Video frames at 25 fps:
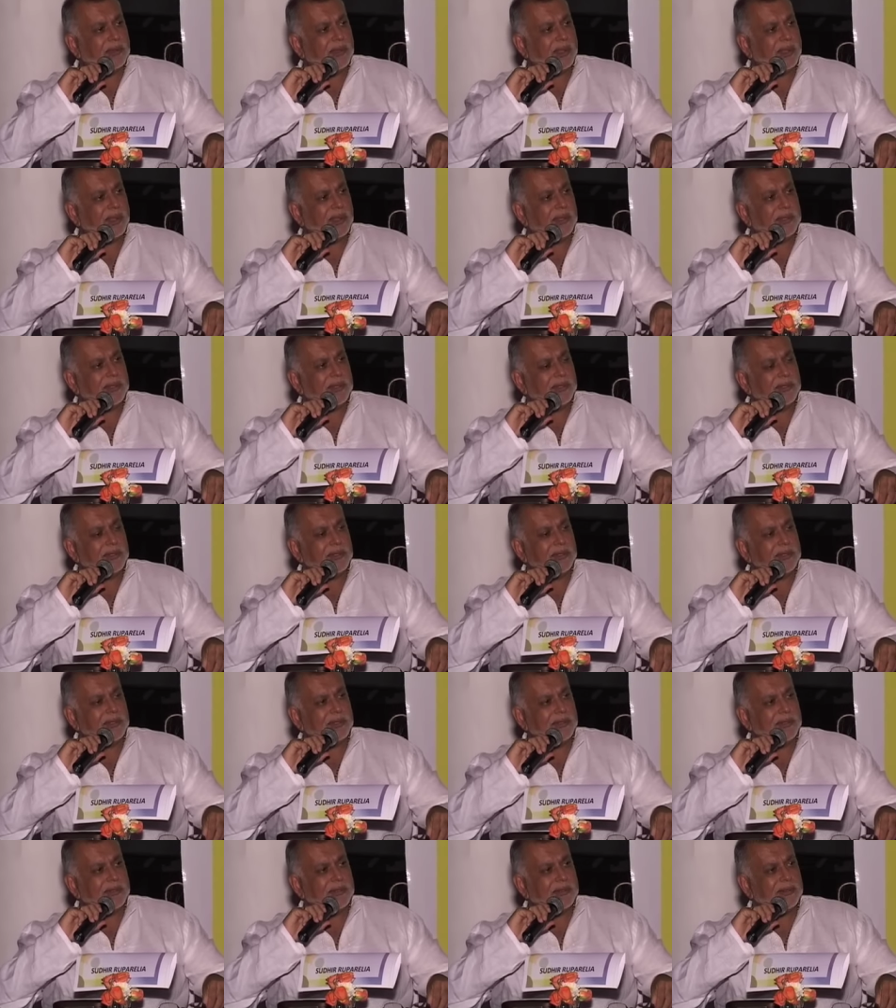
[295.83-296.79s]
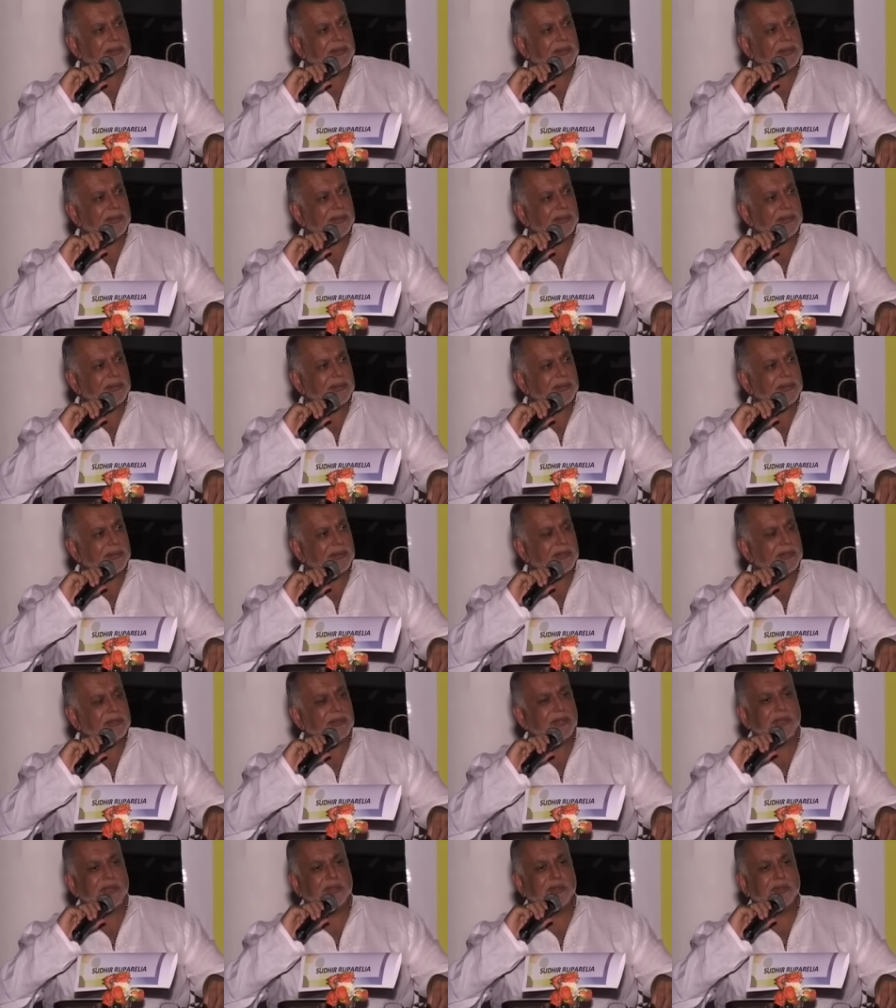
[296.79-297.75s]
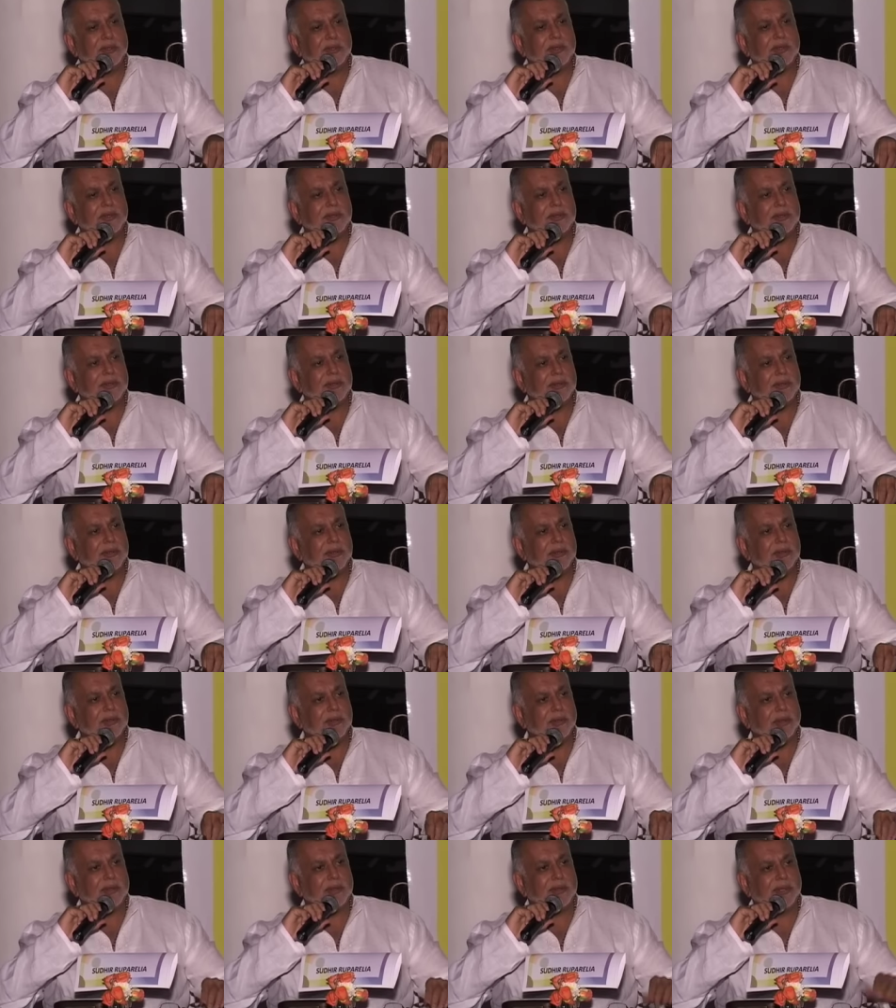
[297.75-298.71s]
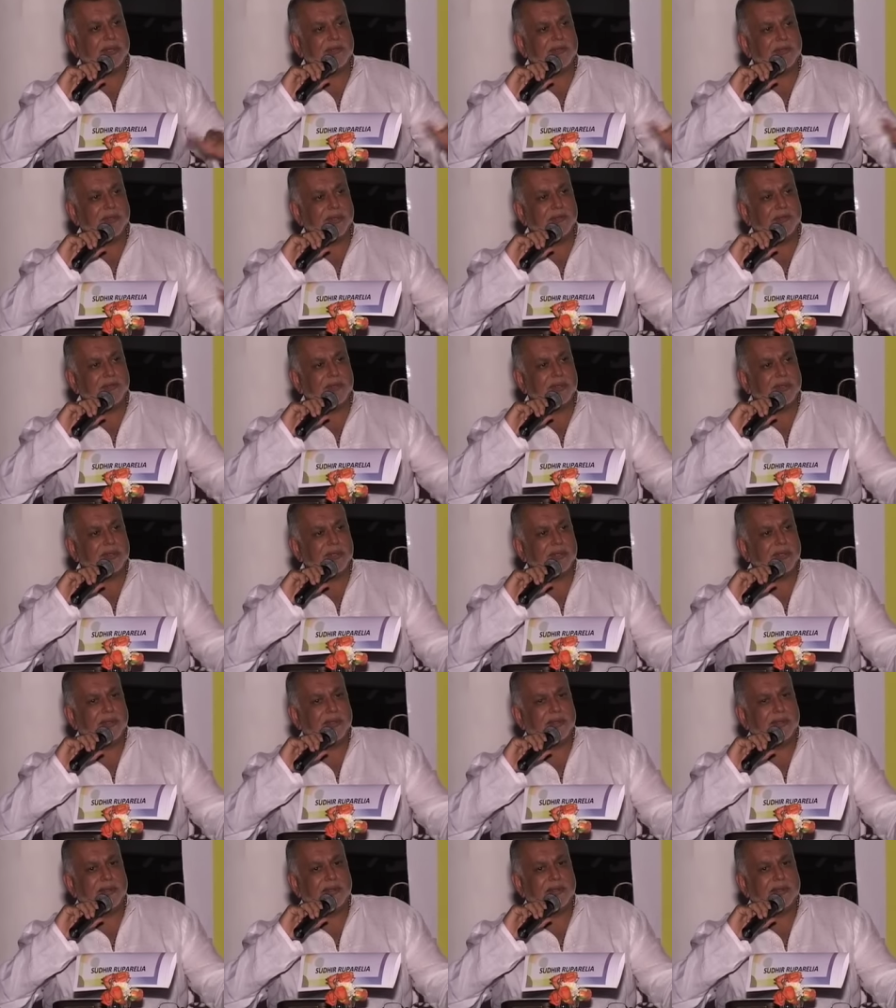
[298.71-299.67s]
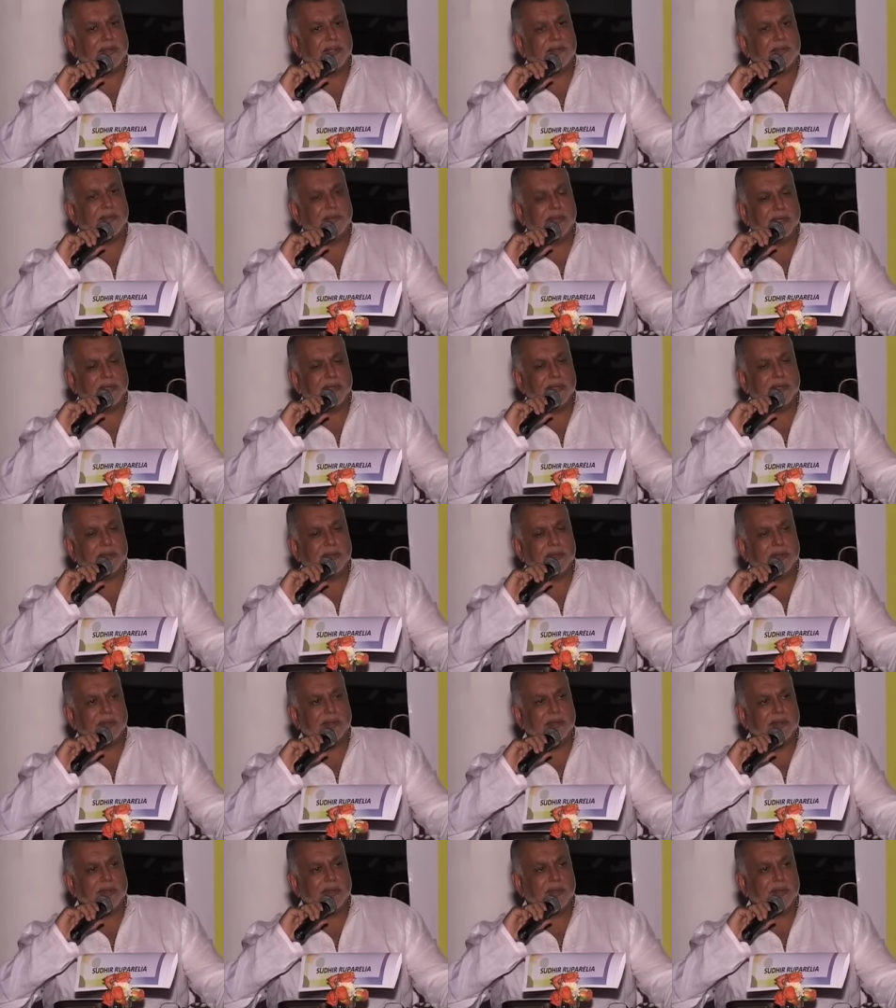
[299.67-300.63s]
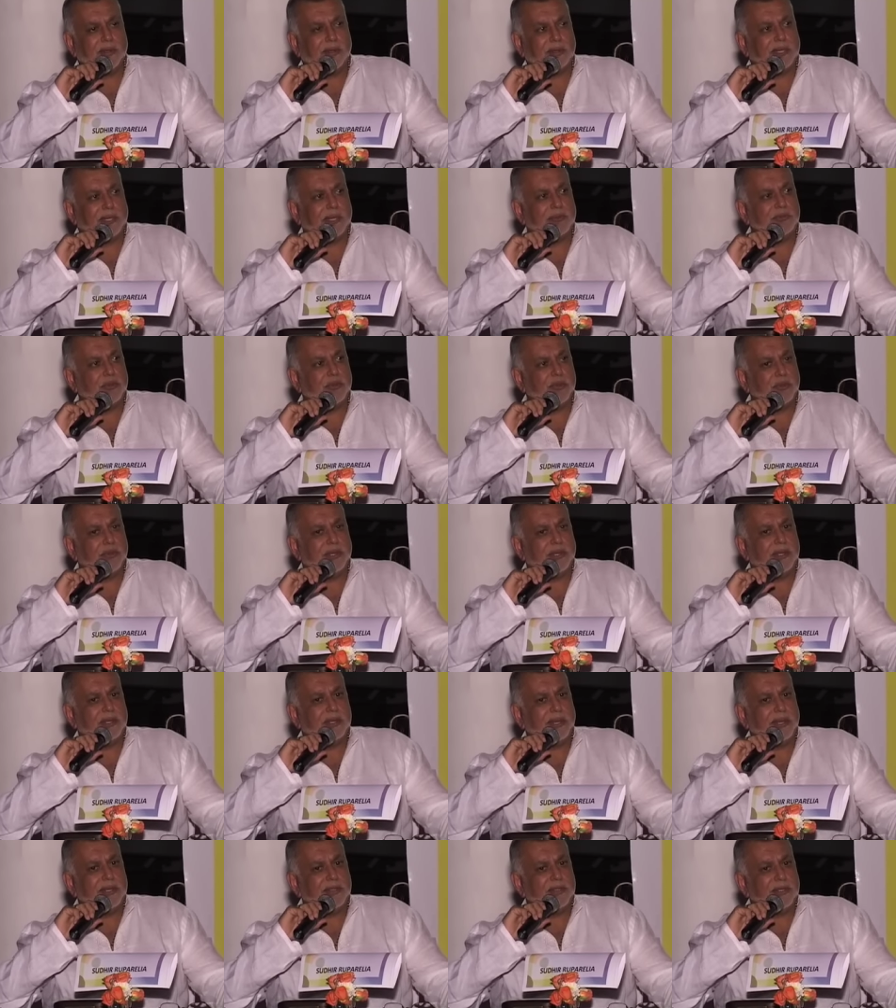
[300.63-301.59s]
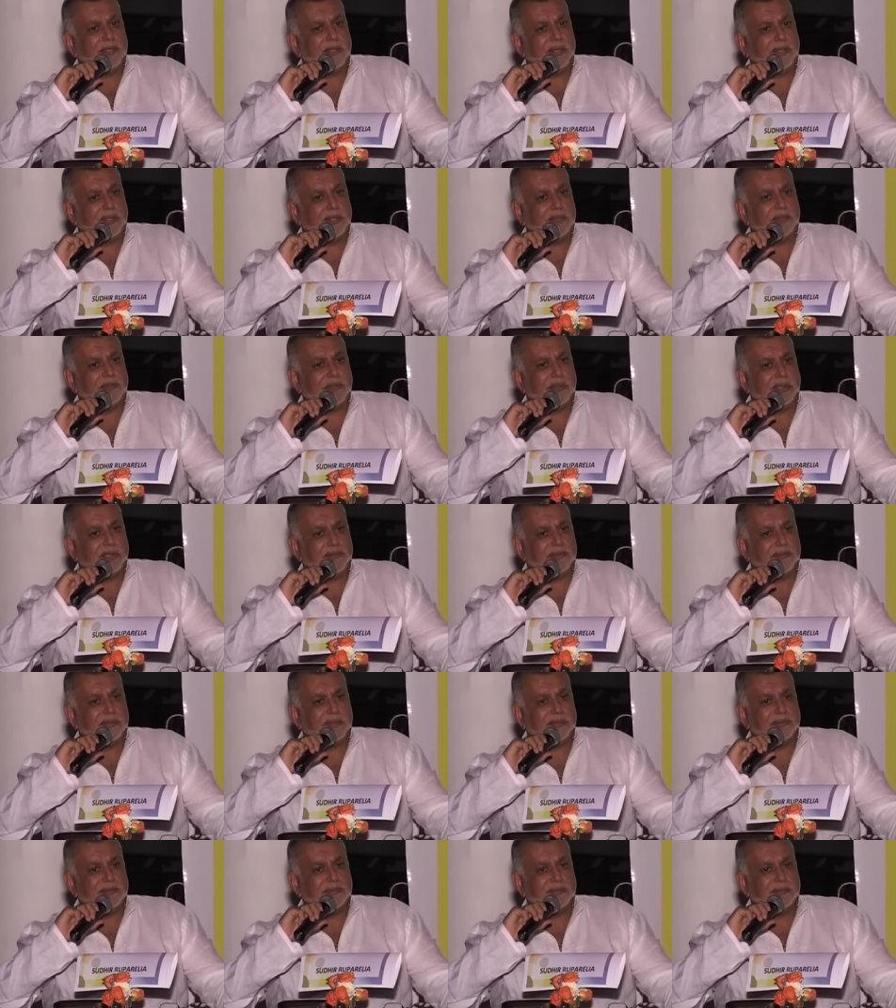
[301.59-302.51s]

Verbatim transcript: I decided, I left everything and I came back, uh, came to Uganda in 1985.